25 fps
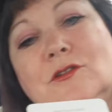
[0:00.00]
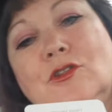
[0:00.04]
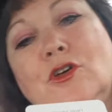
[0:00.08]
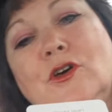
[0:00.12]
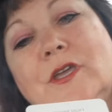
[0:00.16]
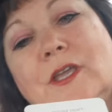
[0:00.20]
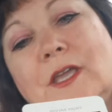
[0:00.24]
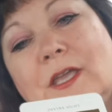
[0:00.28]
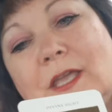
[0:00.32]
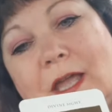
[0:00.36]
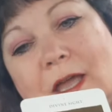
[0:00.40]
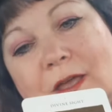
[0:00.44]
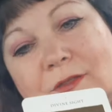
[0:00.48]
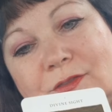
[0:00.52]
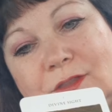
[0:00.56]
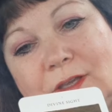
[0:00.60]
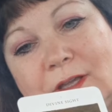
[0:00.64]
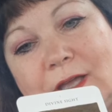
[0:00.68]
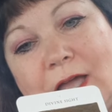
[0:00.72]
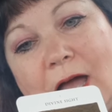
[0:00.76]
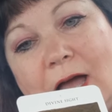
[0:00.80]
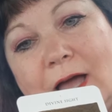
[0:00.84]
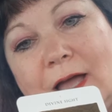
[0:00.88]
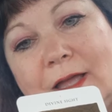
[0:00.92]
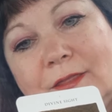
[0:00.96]
looking at the
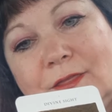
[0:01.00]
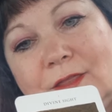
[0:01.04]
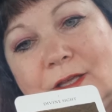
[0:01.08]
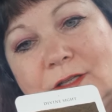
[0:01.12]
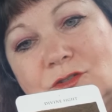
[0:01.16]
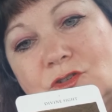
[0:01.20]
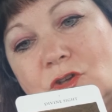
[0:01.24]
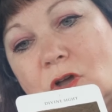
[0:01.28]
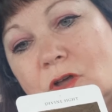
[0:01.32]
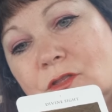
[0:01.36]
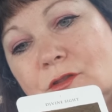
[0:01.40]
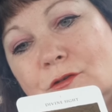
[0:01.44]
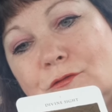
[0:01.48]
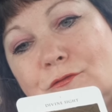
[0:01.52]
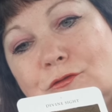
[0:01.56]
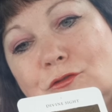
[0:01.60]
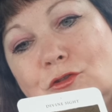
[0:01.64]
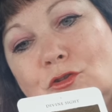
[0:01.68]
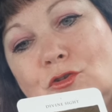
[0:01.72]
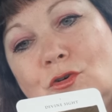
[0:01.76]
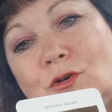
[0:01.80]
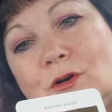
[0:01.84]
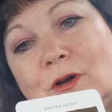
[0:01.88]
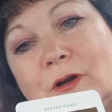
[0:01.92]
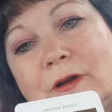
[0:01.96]
guy that's on the
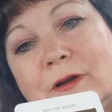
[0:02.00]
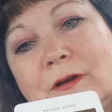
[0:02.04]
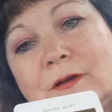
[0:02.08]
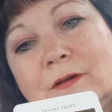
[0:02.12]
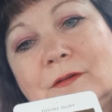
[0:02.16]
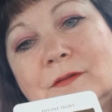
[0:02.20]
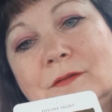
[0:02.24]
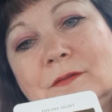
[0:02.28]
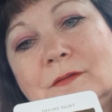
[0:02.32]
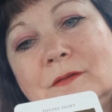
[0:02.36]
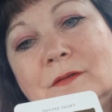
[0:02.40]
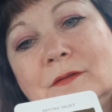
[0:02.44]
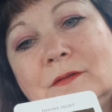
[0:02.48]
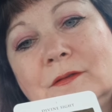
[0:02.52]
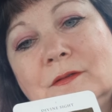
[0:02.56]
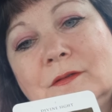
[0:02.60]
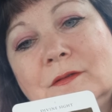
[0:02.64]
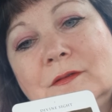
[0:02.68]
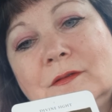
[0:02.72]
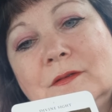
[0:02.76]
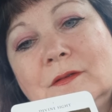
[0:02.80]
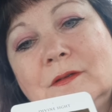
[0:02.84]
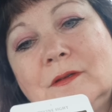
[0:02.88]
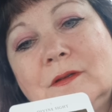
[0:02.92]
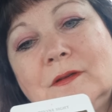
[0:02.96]
floor,
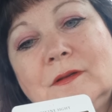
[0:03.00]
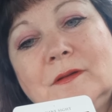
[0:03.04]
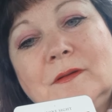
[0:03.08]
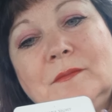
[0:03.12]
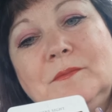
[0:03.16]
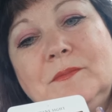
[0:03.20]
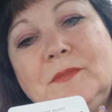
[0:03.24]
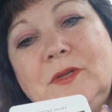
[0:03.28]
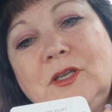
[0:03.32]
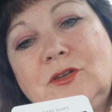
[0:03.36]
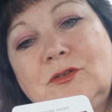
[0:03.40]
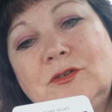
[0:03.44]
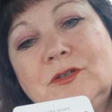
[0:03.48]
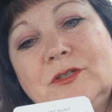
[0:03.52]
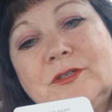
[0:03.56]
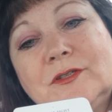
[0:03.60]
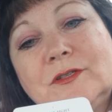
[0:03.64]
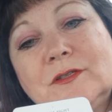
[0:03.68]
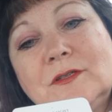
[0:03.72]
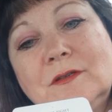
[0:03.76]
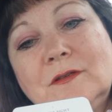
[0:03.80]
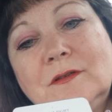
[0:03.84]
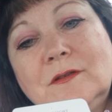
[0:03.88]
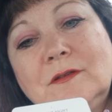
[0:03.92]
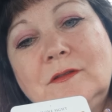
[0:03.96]

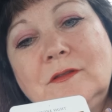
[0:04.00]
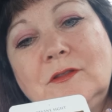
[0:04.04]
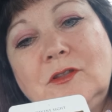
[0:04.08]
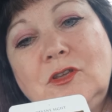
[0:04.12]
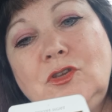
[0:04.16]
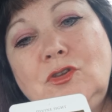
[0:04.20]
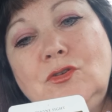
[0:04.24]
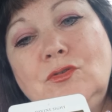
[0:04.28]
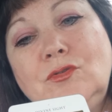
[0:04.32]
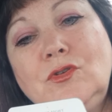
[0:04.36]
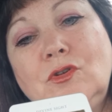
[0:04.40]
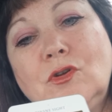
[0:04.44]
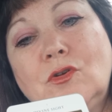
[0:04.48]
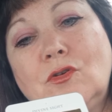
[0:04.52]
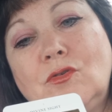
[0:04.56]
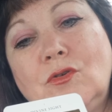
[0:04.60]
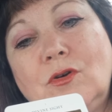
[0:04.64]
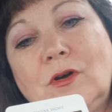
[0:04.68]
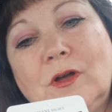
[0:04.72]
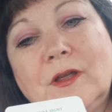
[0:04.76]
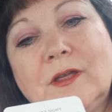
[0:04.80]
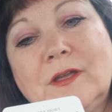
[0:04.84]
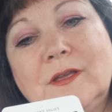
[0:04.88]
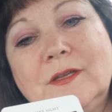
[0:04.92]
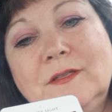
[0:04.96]
because the
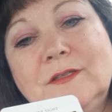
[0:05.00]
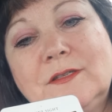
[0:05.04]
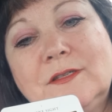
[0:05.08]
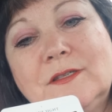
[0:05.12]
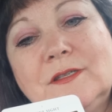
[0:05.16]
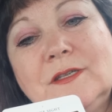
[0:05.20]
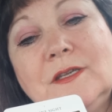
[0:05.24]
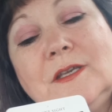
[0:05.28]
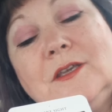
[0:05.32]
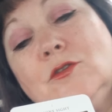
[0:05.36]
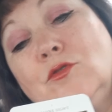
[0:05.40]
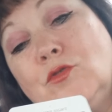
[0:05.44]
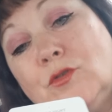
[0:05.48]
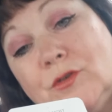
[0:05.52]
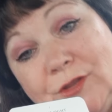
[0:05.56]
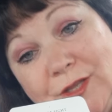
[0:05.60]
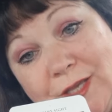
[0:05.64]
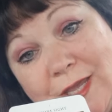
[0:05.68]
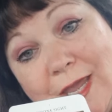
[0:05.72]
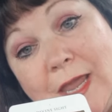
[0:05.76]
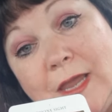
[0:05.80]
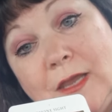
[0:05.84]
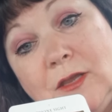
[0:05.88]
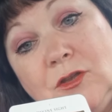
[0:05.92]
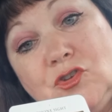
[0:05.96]
unicorn can see, or
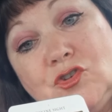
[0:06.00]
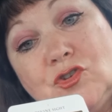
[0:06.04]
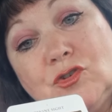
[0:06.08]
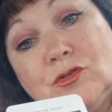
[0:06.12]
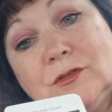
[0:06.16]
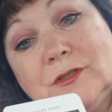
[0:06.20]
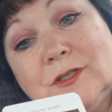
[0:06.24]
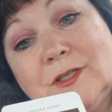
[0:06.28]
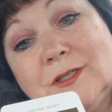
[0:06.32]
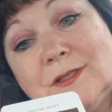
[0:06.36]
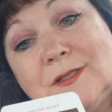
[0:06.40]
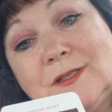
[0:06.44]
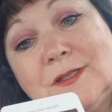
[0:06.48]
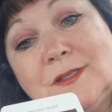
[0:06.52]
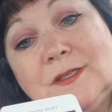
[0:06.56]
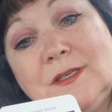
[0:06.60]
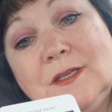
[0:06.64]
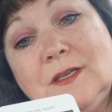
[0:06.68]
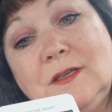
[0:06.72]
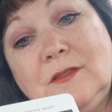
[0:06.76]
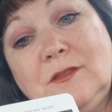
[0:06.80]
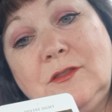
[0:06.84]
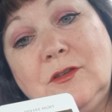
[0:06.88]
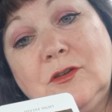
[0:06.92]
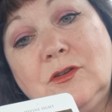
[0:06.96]
the angel could
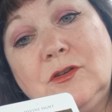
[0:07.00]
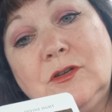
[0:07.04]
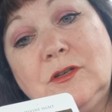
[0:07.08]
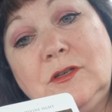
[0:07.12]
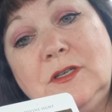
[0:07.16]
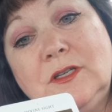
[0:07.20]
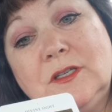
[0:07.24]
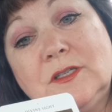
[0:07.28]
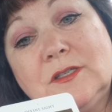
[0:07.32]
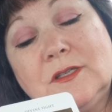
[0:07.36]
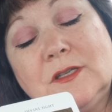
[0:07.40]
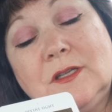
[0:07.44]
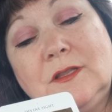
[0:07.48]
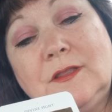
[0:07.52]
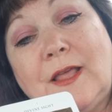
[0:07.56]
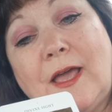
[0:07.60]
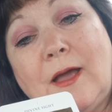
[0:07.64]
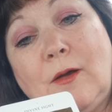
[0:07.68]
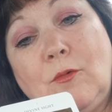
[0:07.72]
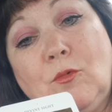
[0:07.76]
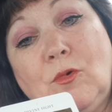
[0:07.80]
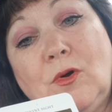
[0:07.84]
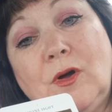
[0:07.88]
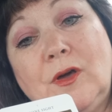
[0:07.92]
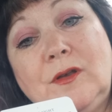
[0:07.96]
see, the goodness in
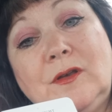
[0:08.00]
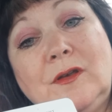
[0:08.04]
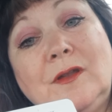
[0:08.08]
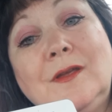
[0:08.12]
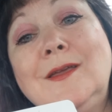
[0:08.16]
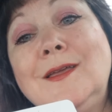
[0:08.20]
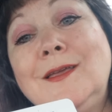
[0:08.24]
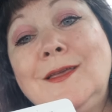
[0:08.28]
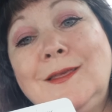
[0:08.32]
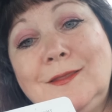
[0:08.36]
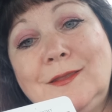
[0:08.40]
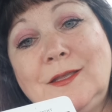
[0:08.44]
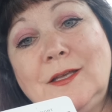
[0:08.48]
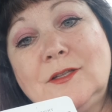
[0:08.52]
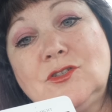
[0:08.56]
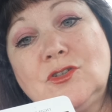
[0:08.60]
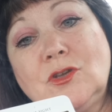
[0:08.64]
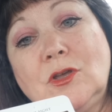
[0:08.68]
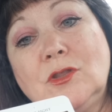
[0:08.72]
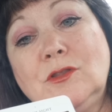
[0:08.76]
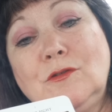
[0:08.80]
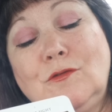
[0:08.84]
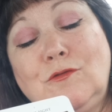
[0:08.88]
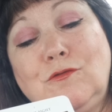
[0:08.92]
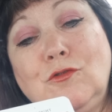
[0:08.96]
that one that's
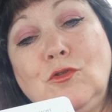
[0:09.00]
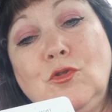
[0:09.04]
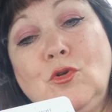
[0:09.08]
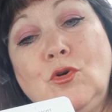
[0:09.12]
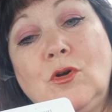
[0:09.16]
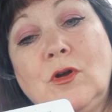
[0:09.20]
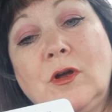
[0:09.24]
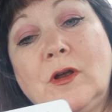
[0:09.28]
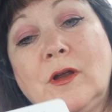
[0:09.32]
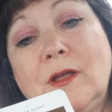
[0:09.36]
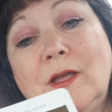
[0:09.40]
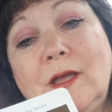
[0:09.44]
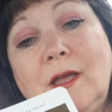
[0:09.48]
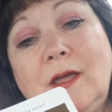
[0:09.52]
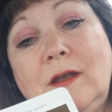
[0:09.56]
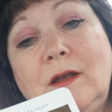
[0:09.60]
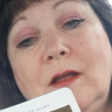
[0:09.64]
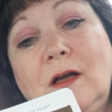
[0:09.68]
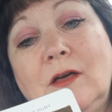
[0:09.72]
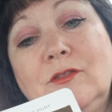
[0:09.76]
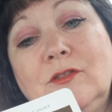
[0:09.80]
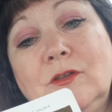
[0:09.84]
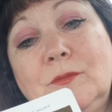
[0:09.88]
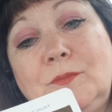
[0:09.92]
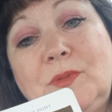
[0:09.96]
on the floor, and
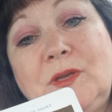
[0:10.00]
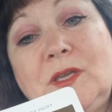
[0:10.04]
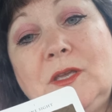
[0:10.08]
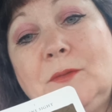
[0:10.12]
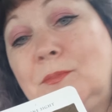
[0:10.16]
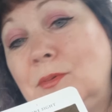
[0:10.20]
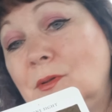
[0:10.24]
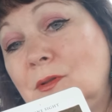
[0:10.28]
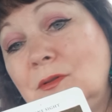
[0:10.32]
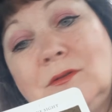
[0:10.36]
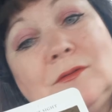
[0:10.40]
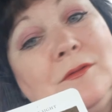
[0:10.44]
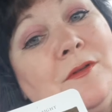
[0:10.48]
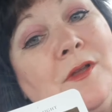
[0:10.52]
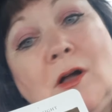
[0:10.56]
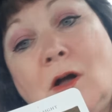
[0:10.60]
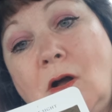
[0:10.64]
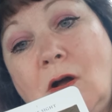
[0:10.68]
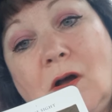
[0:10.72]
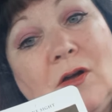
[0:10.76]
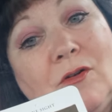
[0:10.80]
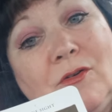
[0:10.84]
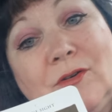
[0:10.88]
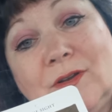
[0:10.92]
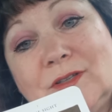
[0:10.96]
other people
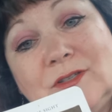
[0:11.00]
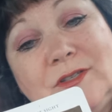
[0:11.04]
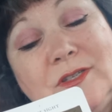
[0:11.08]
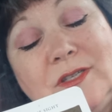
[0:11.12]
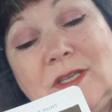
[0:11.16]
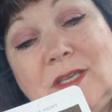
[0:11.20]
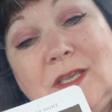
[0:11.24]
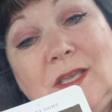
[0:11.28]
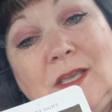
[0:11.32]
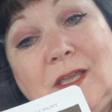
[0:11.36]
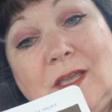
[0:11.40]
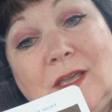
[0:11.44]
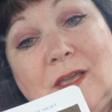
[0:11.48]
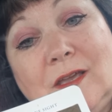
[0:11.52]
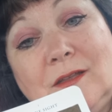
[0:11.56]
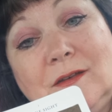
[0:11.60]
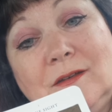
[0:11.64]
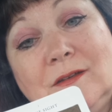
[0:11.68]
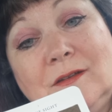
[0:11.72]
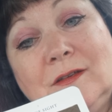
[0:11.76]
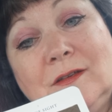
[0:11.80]
aren't seeing it